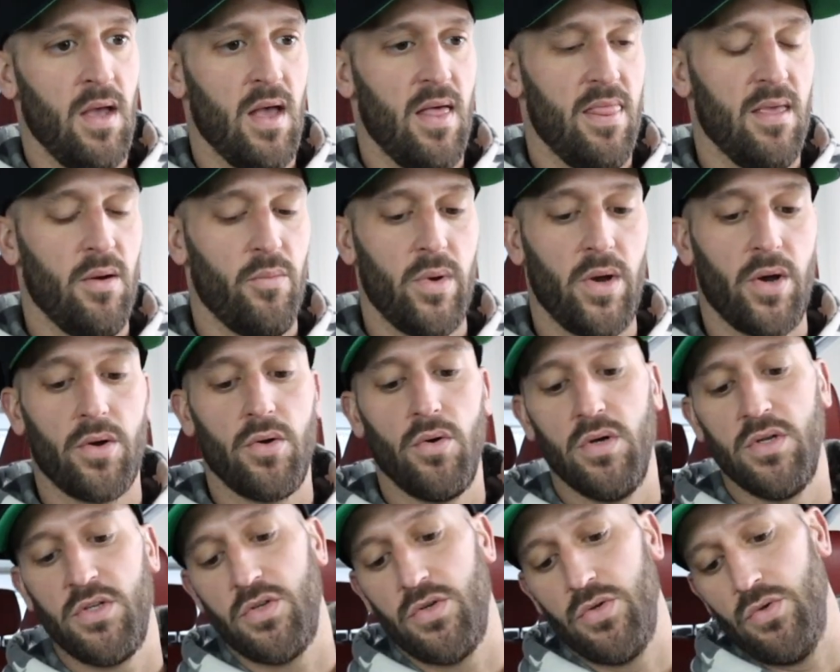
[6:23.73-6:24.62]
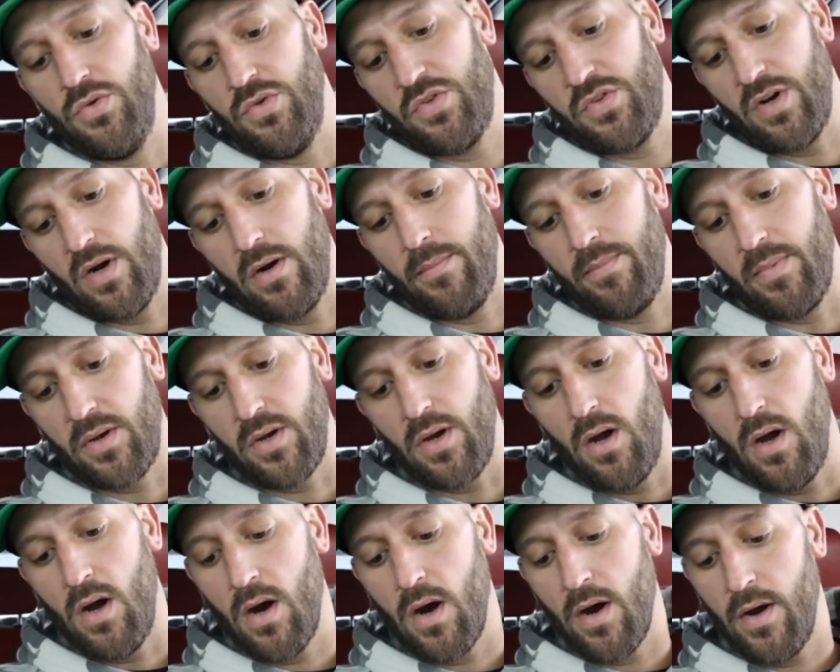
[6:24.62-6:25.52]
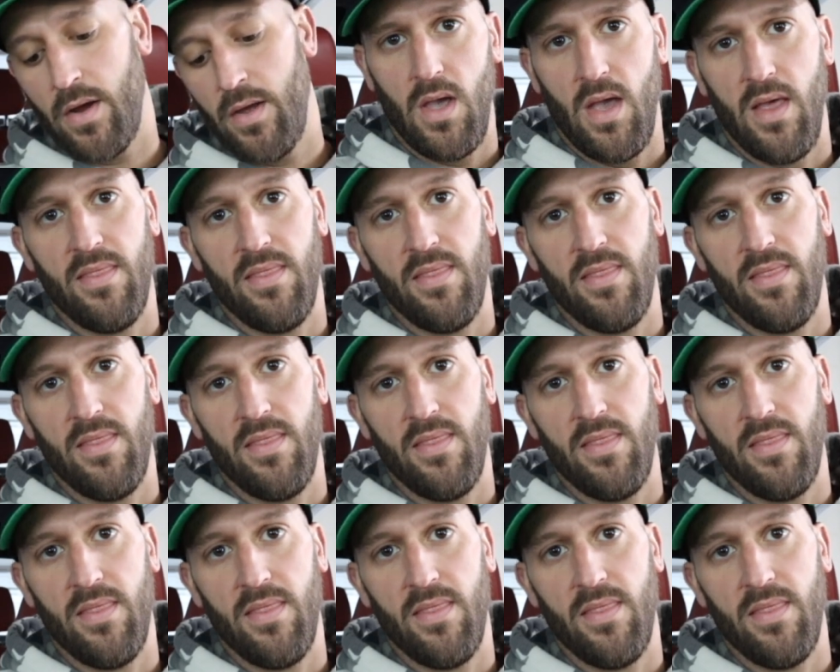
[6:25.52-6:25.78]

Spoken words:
And then we are going to start up the car.